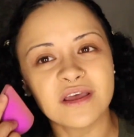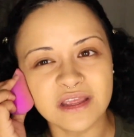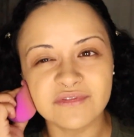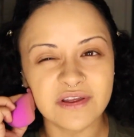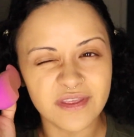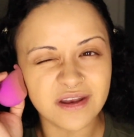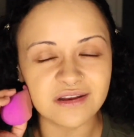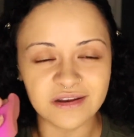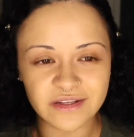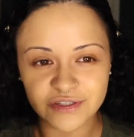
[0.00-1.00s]
even if they
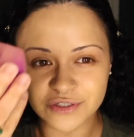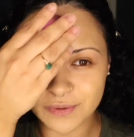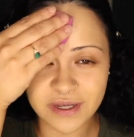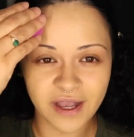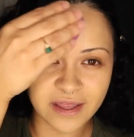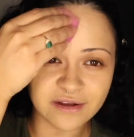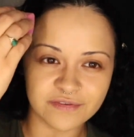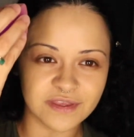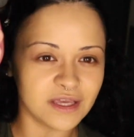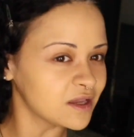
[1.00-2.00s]
didn't need to do it, kind of
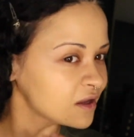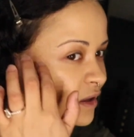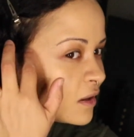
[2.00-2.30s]
thing.